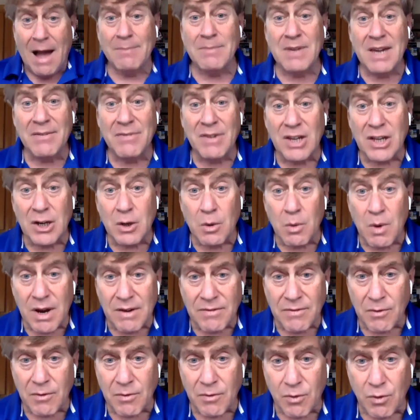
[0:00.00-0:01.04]
giving it away
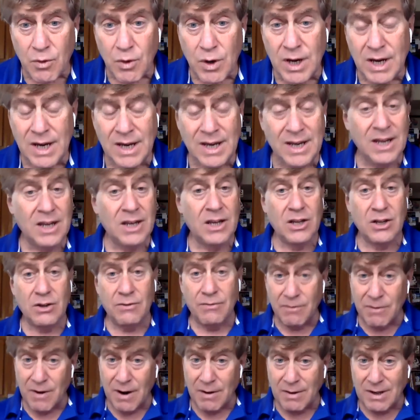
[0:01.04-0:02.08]
for free.
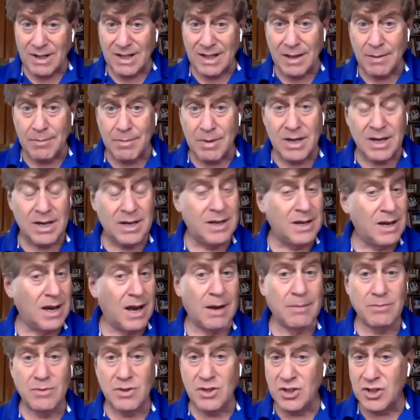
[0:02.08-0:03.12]
Very limited.
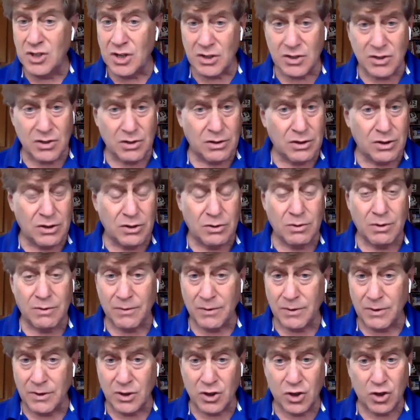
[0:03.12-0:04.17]
I'm just going to do it
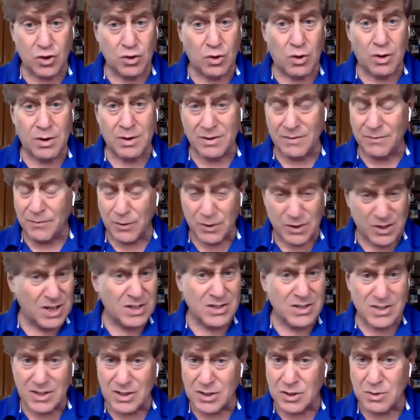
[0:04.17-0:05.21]
for
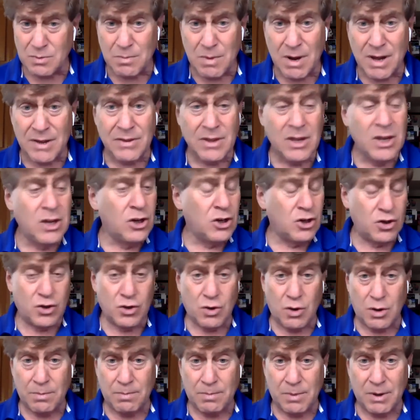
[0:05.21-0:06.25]
just this month,
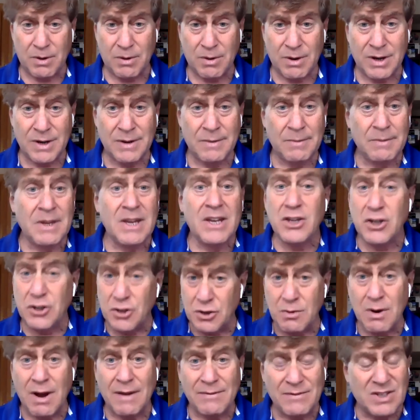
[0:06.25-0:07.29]
short period. You
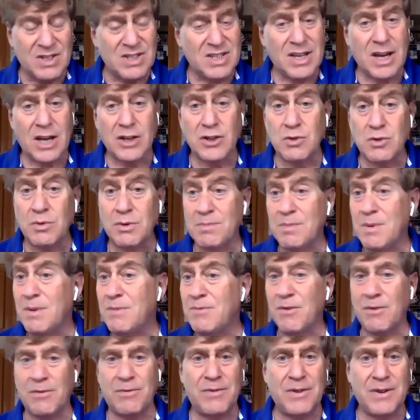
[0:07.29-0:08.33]
do have to schedule with me
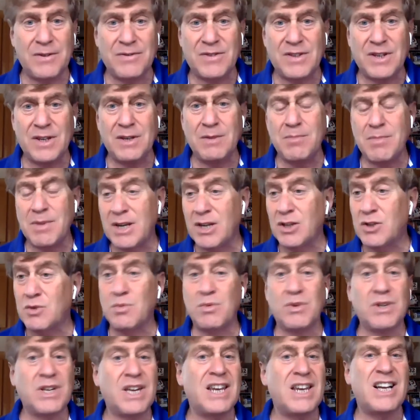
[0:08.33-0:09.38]
for 15 minutes.
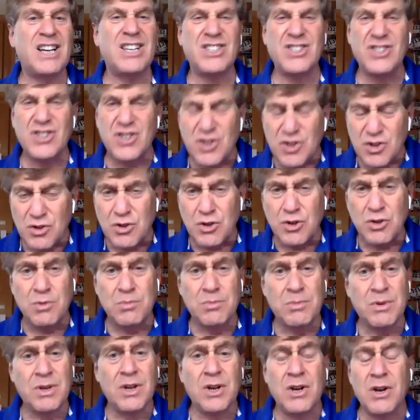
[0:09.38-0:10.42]
We'll get on
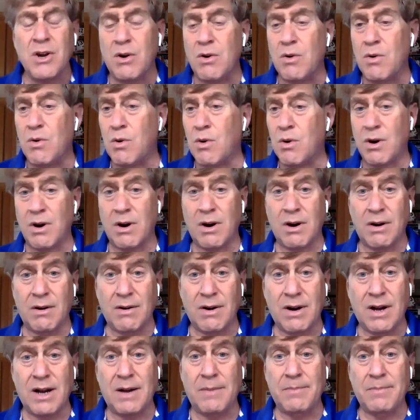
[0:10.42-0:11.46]
Zoom or